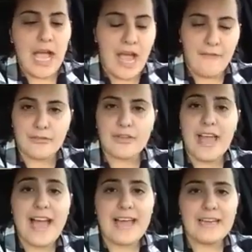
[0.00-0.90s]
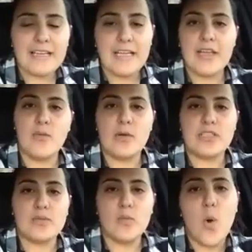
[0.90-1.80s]
After that, it
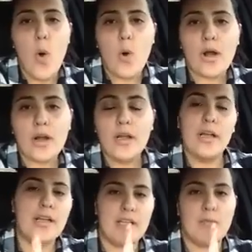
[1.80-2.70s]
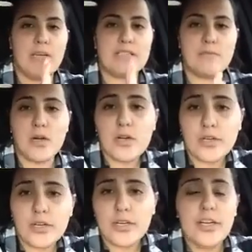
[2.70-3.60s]
was war, it was
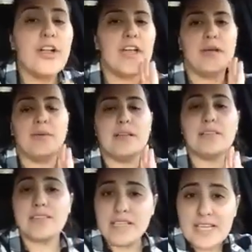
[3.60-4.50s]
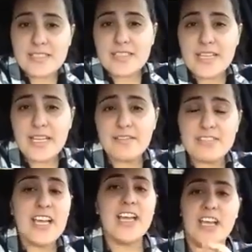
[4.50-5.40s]
murder, it was sex slaves,
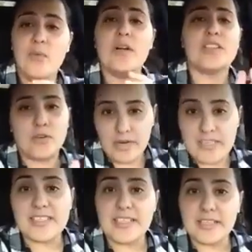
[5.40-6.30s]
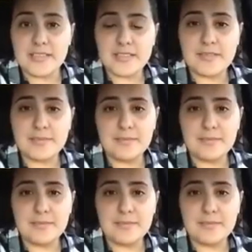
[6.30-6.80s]
it was craziness.